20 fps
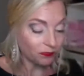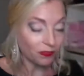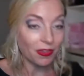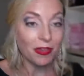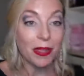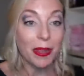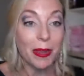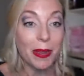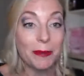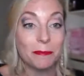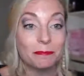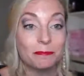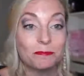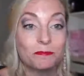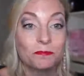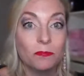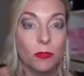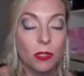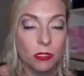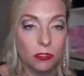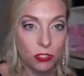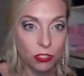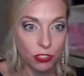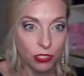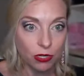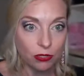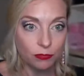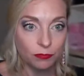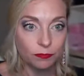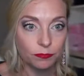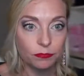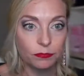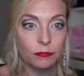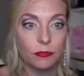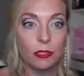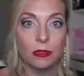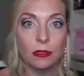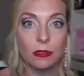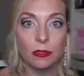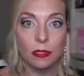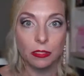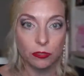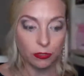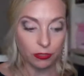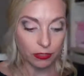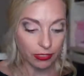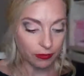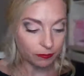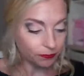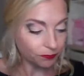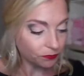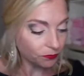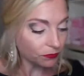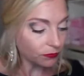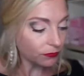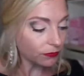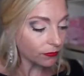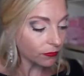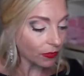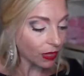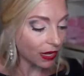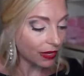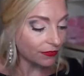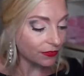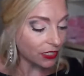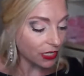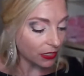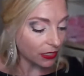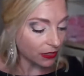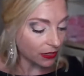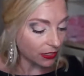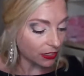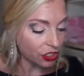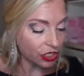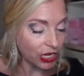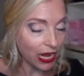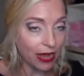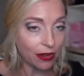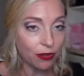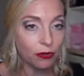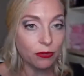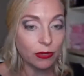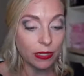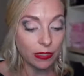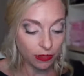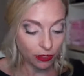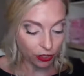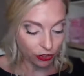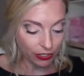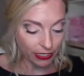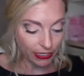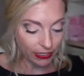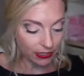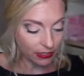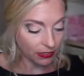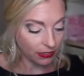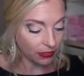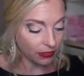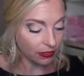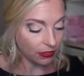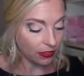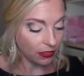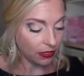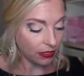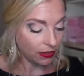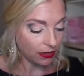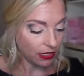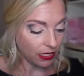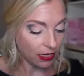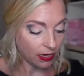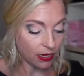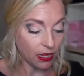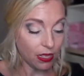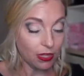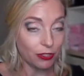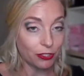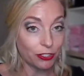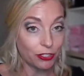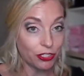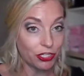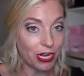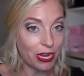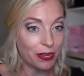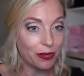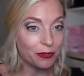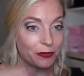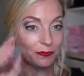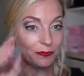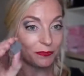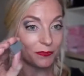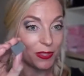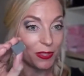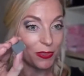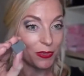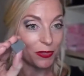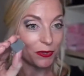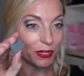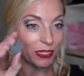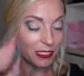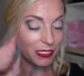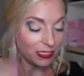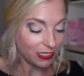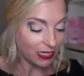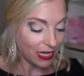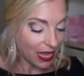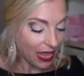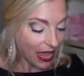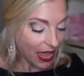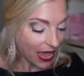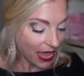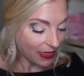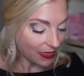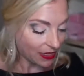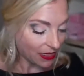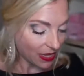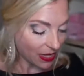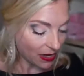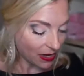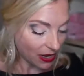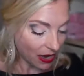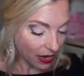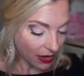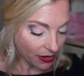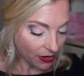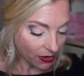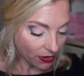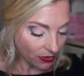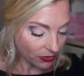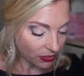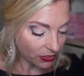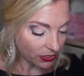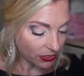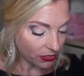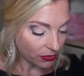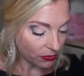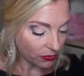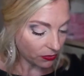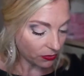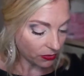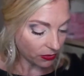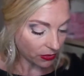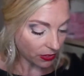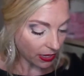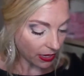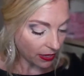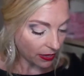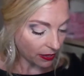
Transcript: Okay, so literally I've done the shadow in the crease, the color shadow in the crease, and then I also